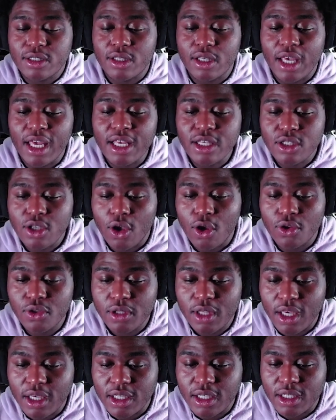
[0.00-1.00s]
his whole
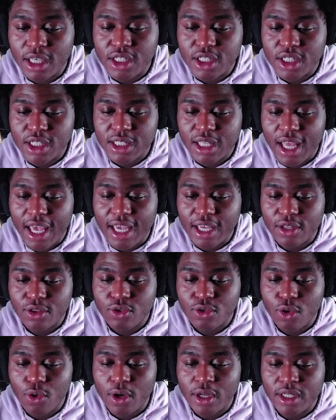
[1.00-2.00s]
thing is just like
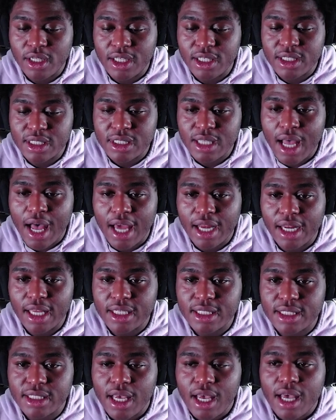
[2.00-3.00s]
throwing these
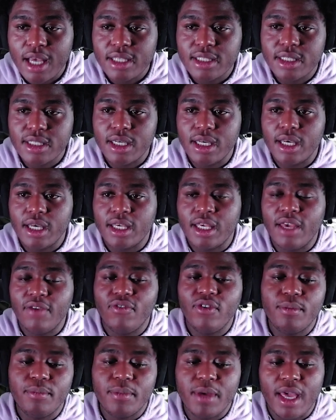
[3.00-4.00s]
tonics to give
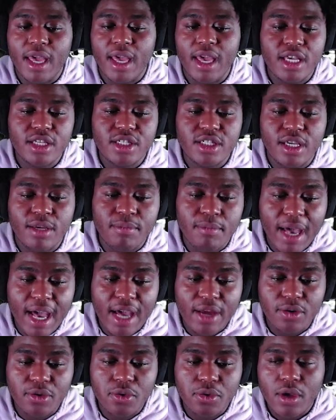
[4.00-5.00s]
him an edge in
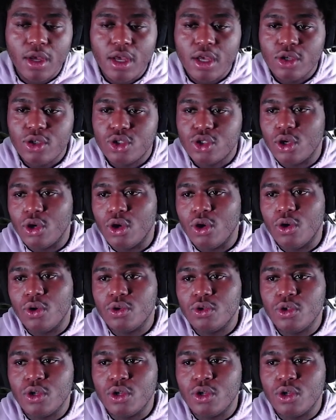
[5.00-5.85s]
battle. So, you